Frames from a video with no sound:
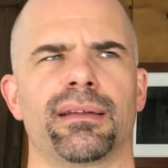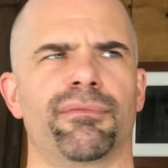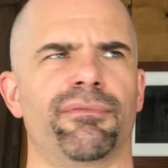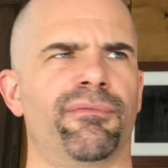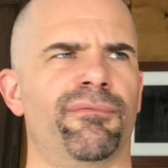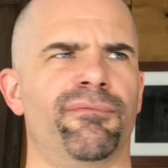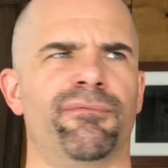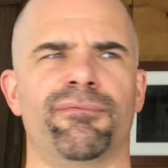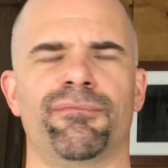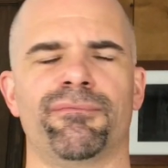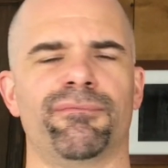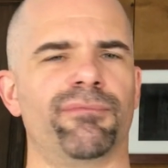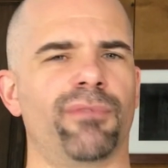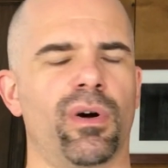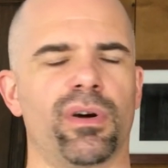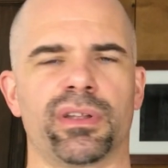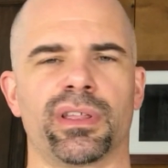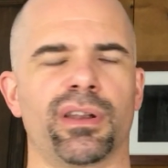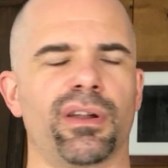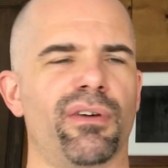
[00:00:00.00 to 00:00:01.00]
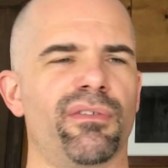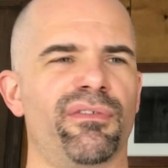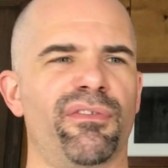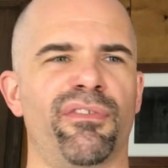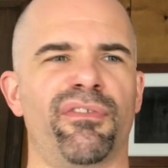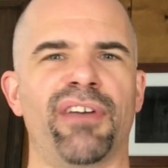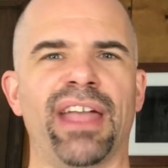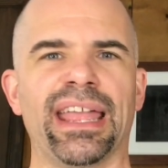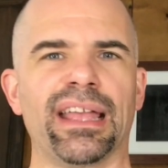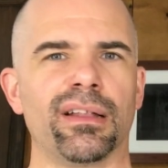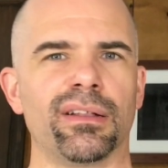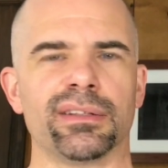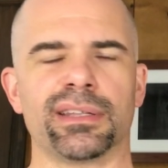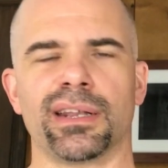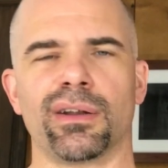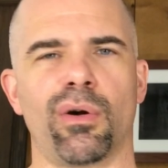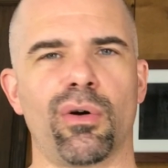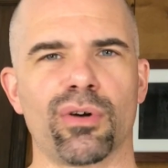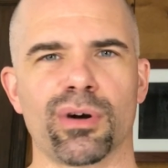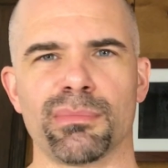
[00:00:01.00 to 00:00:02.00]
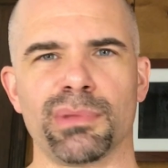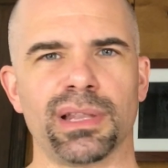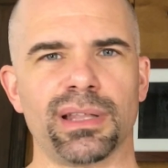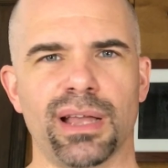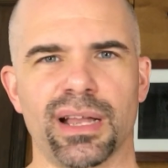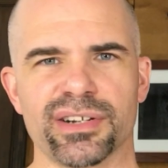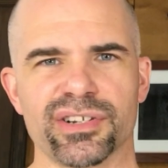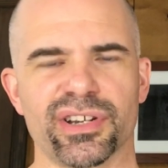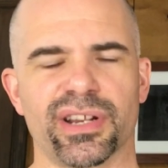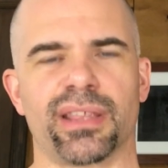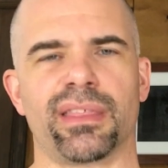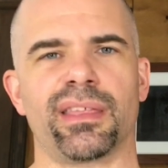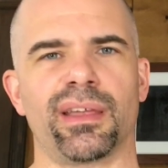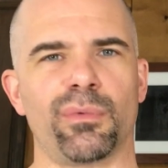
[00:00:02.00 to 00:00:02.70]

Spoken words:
failed and horrible logic